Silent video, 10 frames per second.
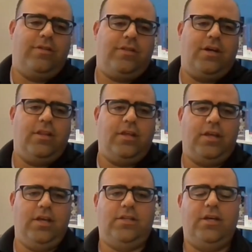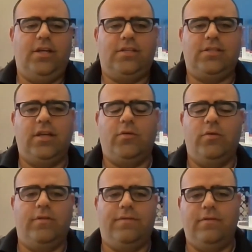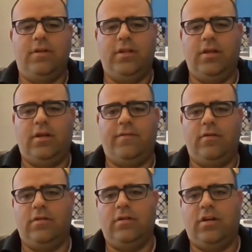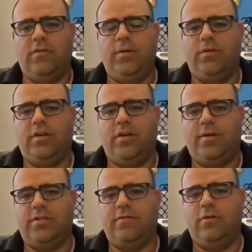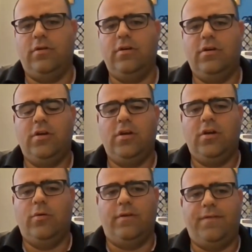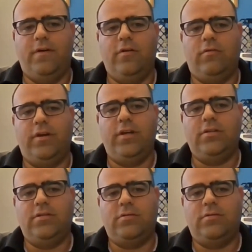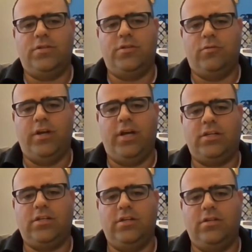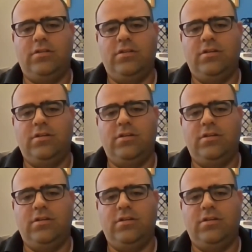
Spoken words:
with kind of the gut test, like and I've heard a lot of people talk about this before, when the phone rings, what's your reaction?